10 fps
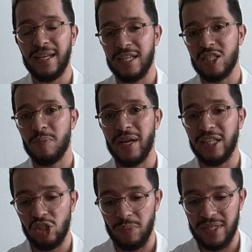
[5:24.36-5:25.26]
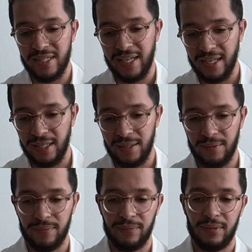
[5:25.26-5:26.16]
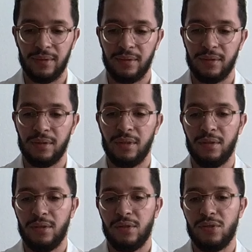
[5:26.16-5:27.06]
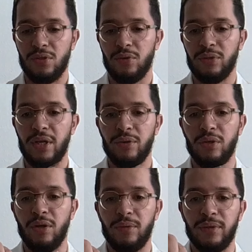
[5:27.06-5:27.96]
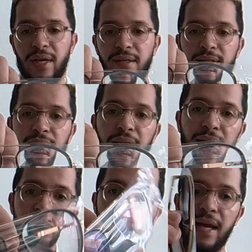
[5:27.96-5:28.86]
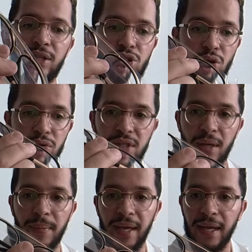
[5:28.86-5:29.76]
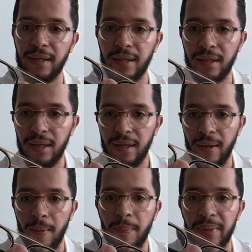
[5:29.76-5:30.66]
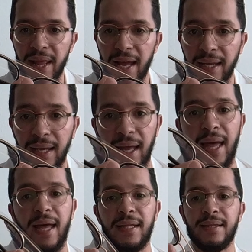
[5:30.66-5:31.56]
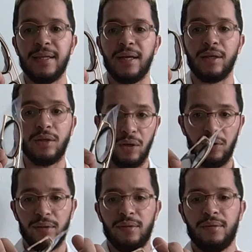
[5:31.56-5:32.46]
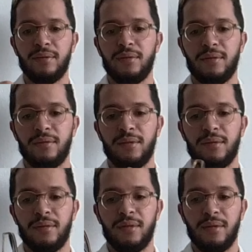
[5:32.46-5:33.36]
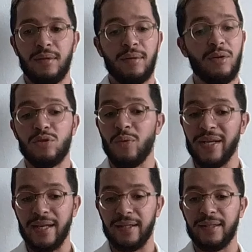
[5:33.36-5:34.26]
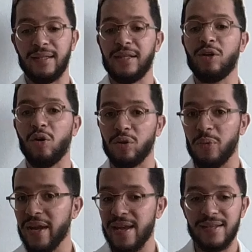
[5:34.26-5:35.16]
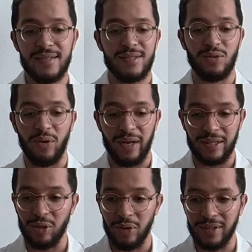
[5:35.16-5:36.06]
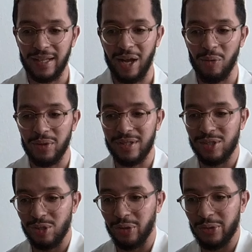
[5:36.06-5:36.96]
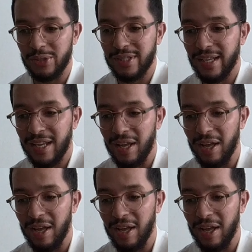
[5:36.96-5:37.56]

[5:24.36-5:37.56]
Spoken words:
think in Spanish means king. So there you go, guys. I chose them in black and gold, because why not? They called Reyes, so I thought I would choose